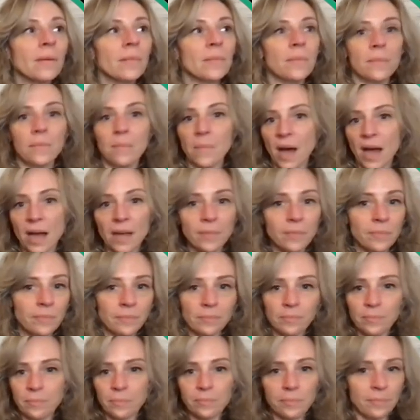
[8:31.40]

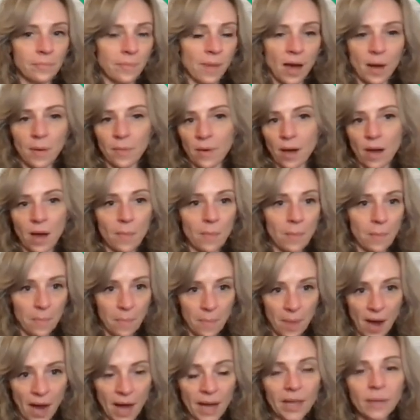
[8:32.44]

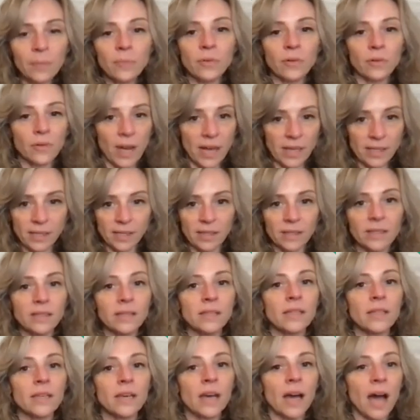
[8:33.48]
My presence,
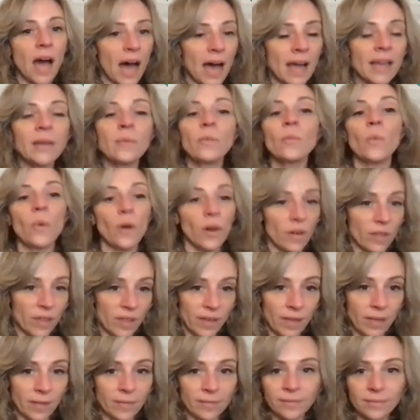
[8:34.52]
I am worthy.
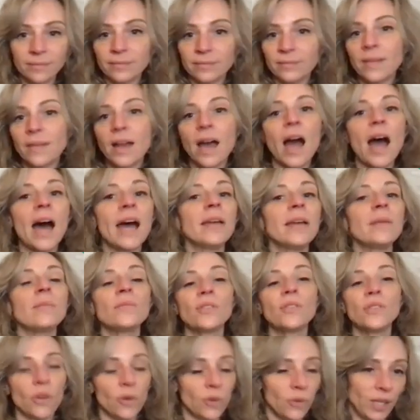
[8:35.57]
I am
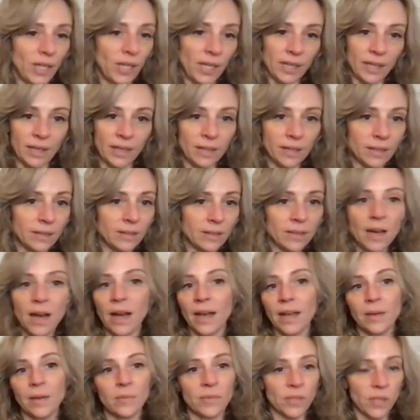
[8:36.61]
so needed.
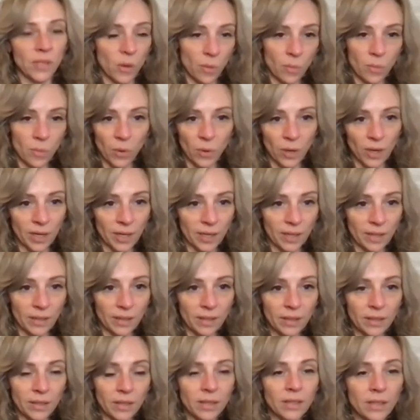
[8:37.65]
I am so important.
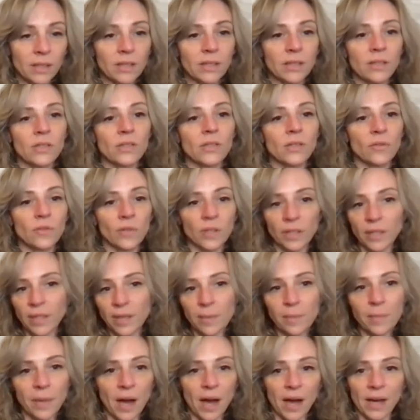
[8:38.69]
So really
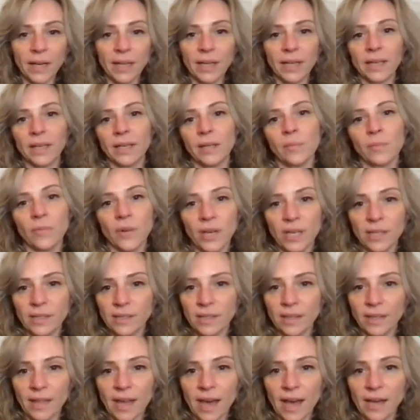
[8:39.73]
embodying and
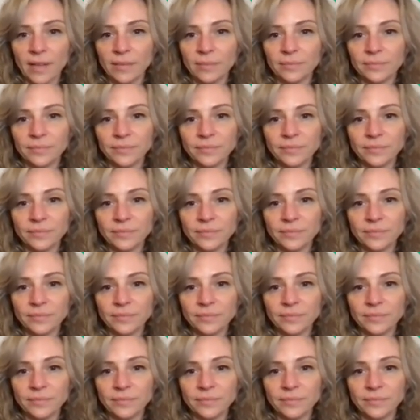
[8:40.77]
embracing that.